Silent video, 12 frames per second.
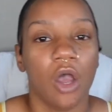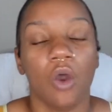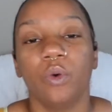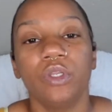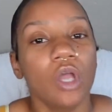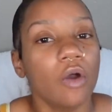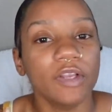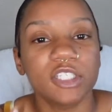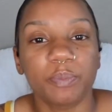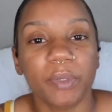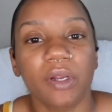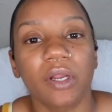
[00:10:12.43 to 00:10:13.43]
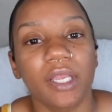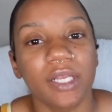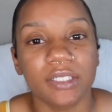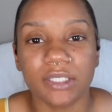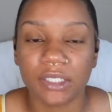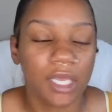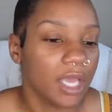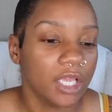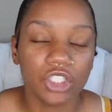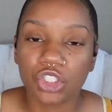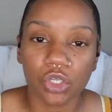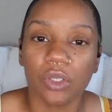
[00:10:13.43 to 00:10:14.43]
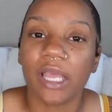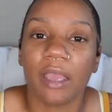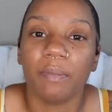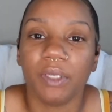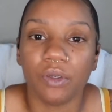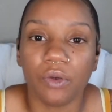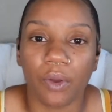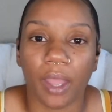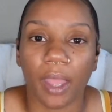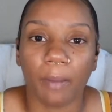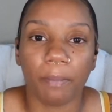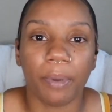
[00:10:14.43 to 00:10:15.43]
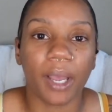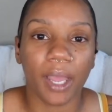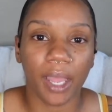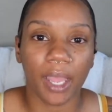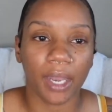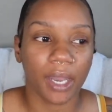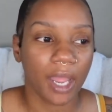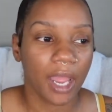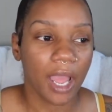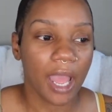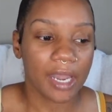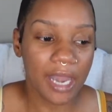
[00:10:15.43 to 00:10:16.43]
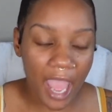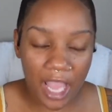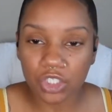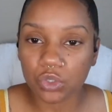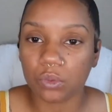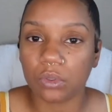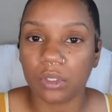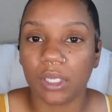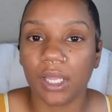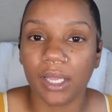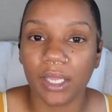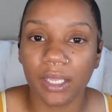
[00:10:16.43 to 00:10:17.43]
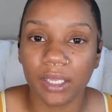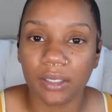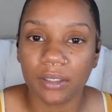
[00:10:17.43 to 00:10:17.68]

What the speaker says: With no experience, she'll let me do it. But an actual client,